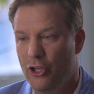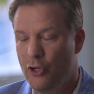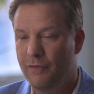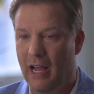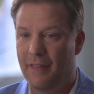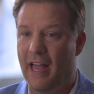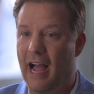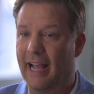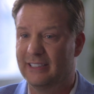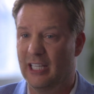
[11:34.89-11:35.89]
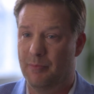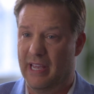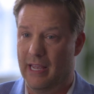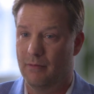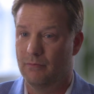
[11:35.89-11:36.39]
you've got that
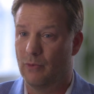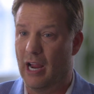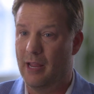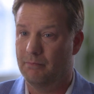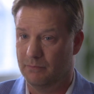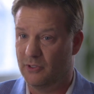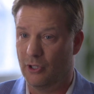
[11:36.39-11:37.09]
ICP, right?